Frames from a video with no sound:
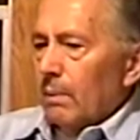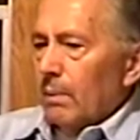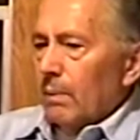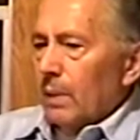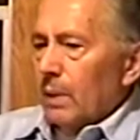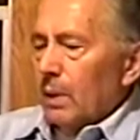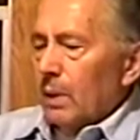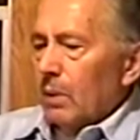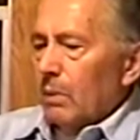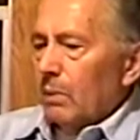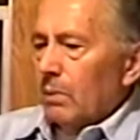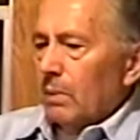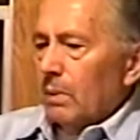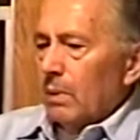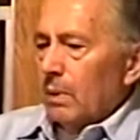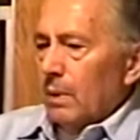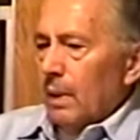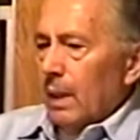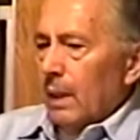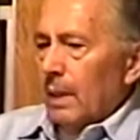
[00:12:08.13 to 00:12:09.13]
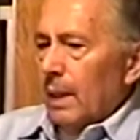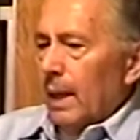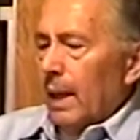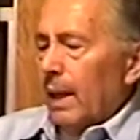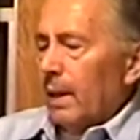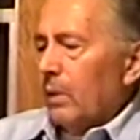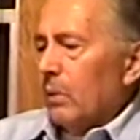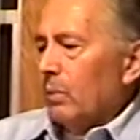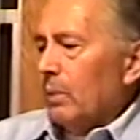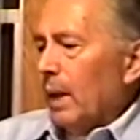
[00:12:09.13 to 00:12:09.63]
You know, they
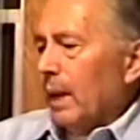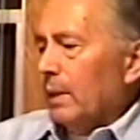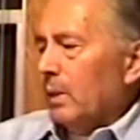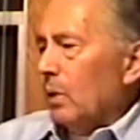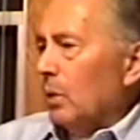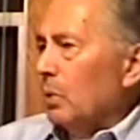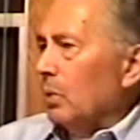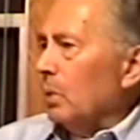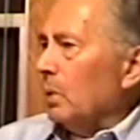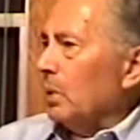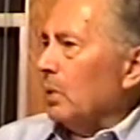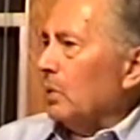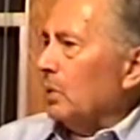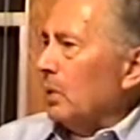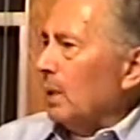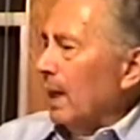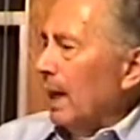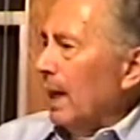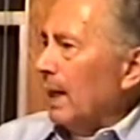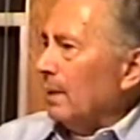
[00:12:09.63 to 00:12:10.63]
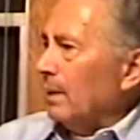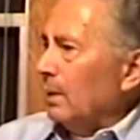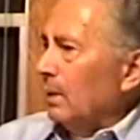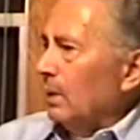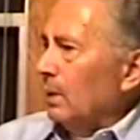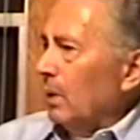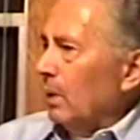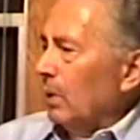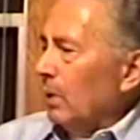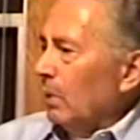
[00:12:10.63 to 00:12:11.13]
had to write the orders out.
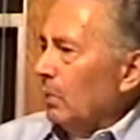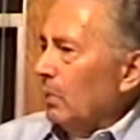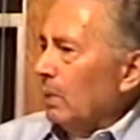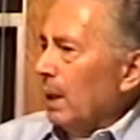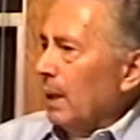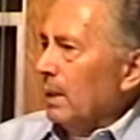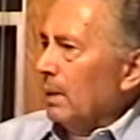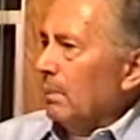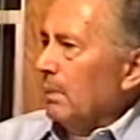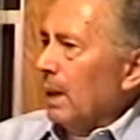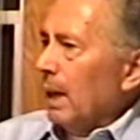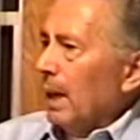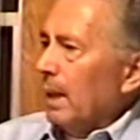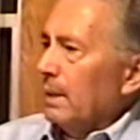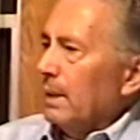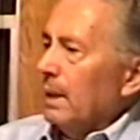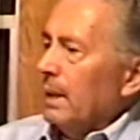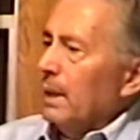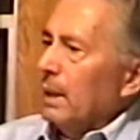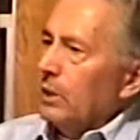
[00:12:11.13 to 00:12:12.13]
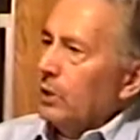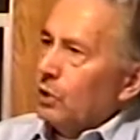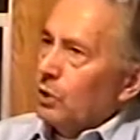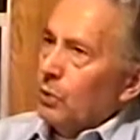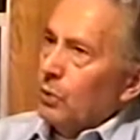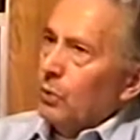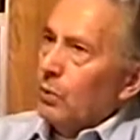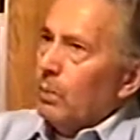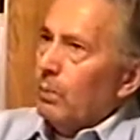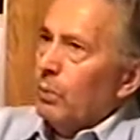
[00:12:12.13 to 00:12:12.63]
You know, they'd write them out, and then they'd
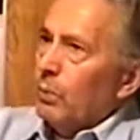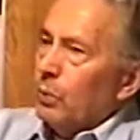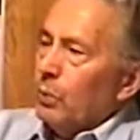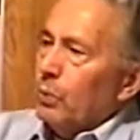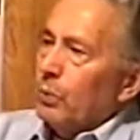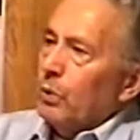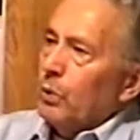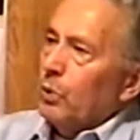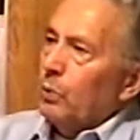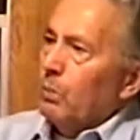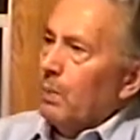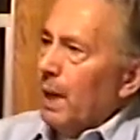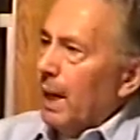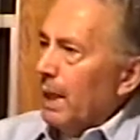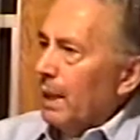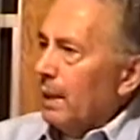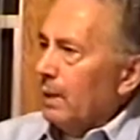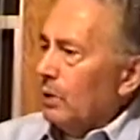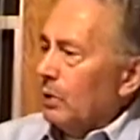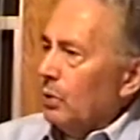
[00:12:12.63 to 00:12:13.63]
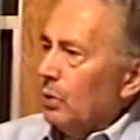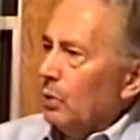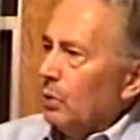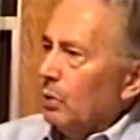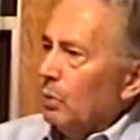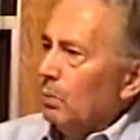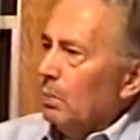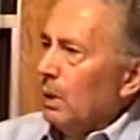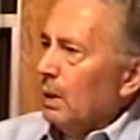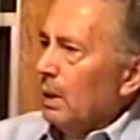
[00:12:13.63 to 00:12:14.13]
shoot them through a pneumatic
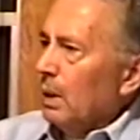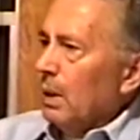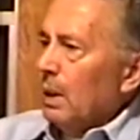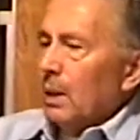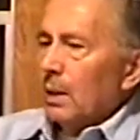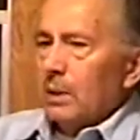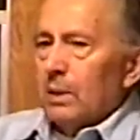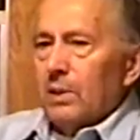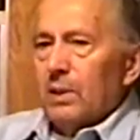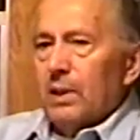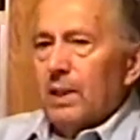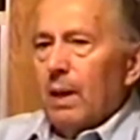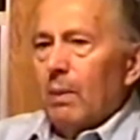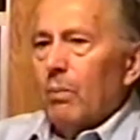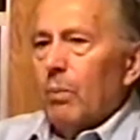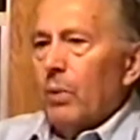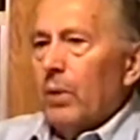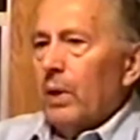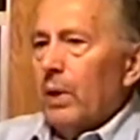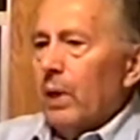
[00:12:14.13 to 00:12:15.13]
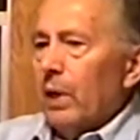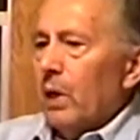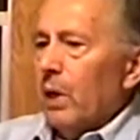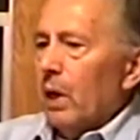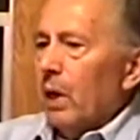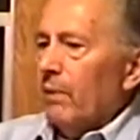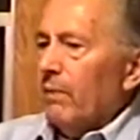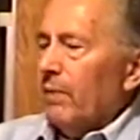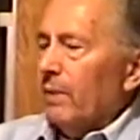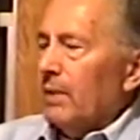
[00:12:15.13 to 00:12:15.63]
tube to somewhere in the
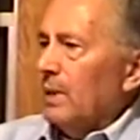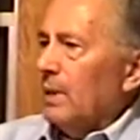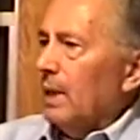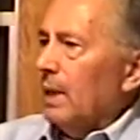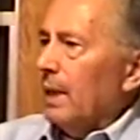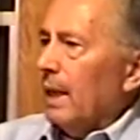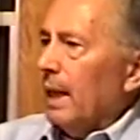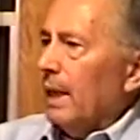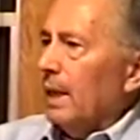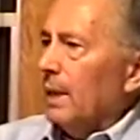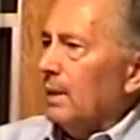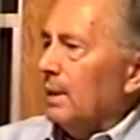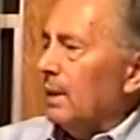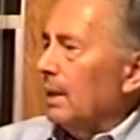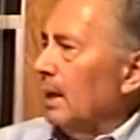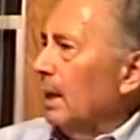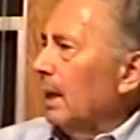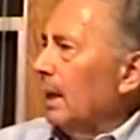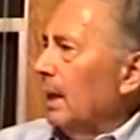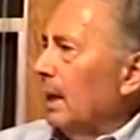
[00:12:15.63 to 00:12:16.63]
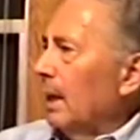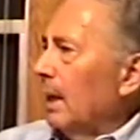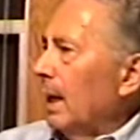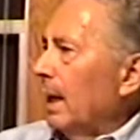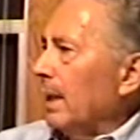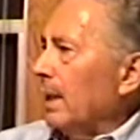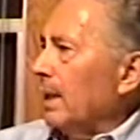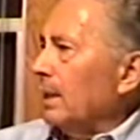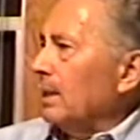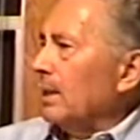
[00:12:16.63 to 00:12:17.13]
office. And then I
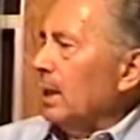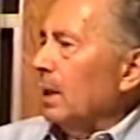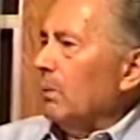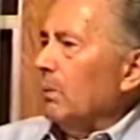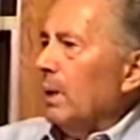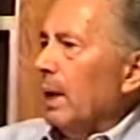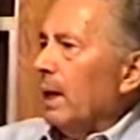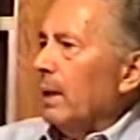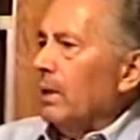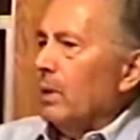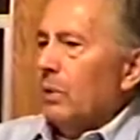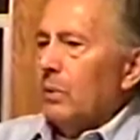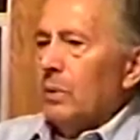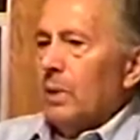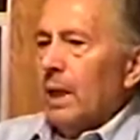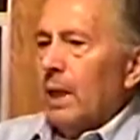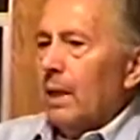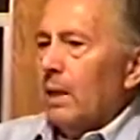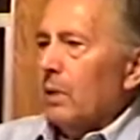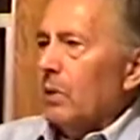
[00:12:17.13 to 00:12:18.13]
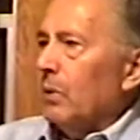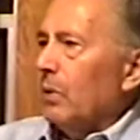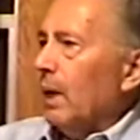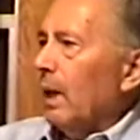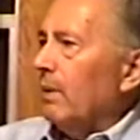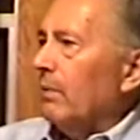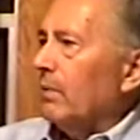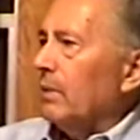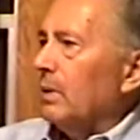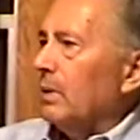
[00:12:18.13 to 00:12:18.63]
guess they would, I don't know,
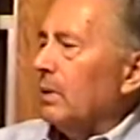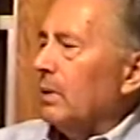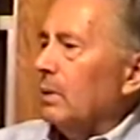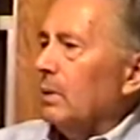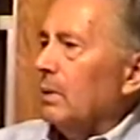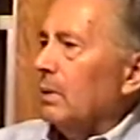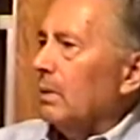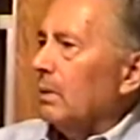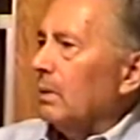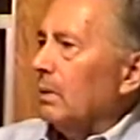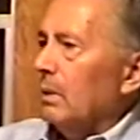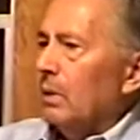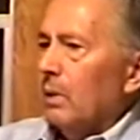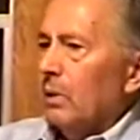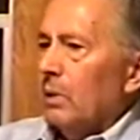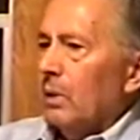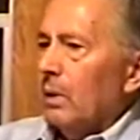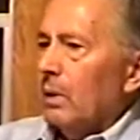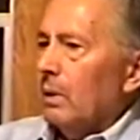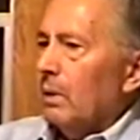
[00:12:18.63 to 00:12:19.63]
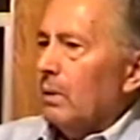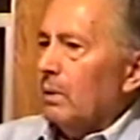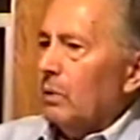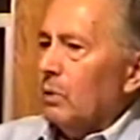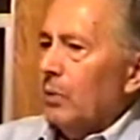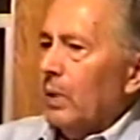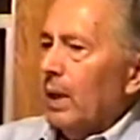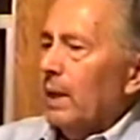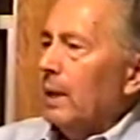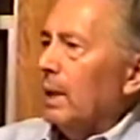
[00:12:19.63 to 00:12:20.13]
telegraph it to their
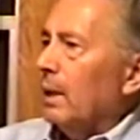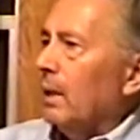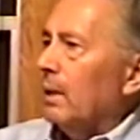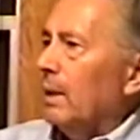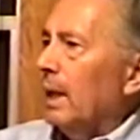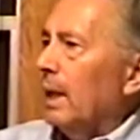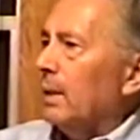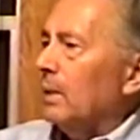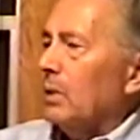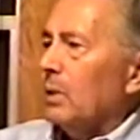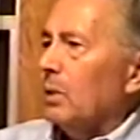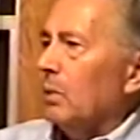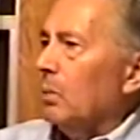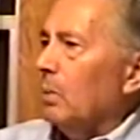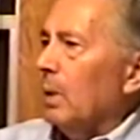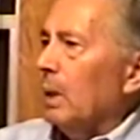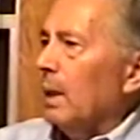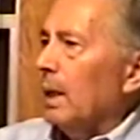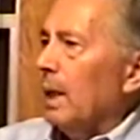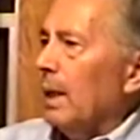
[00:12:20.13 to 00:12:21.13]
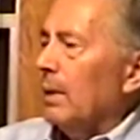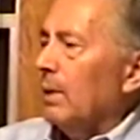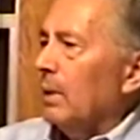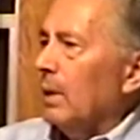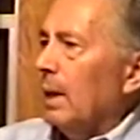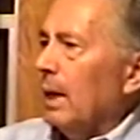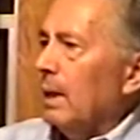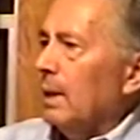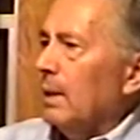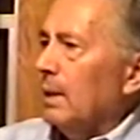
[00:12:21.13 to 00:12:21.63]
trading desk or what. I don't
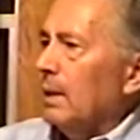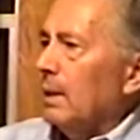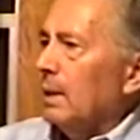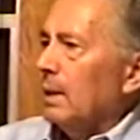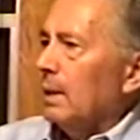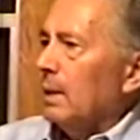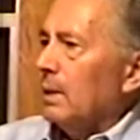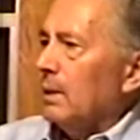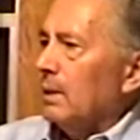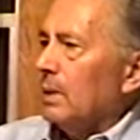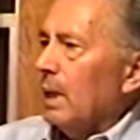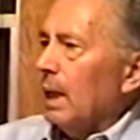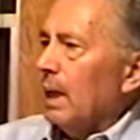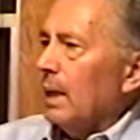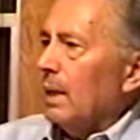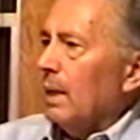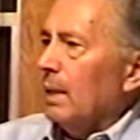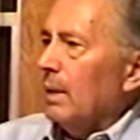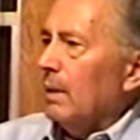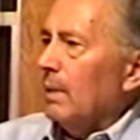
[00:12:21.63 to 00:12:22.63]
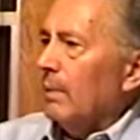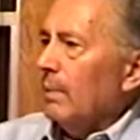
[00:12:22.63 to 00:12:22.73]
know how they did it exactly.